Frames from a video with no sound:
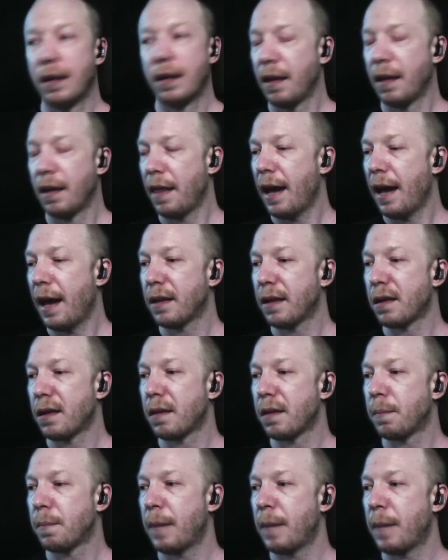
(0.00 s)

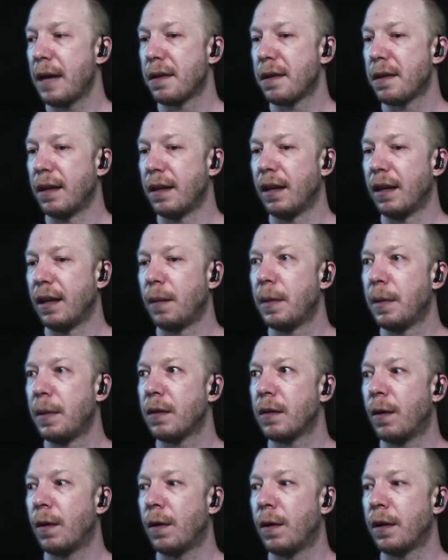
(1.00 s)
that's based a little
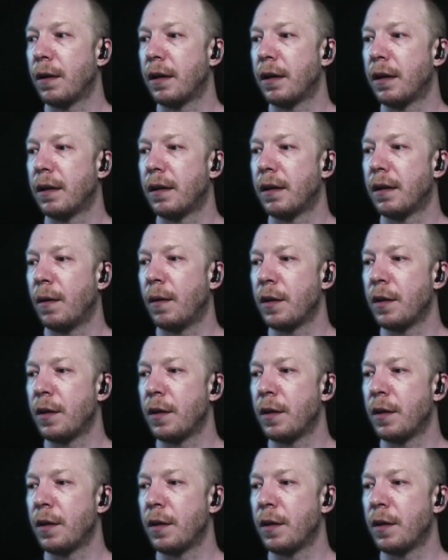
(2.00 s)
bit on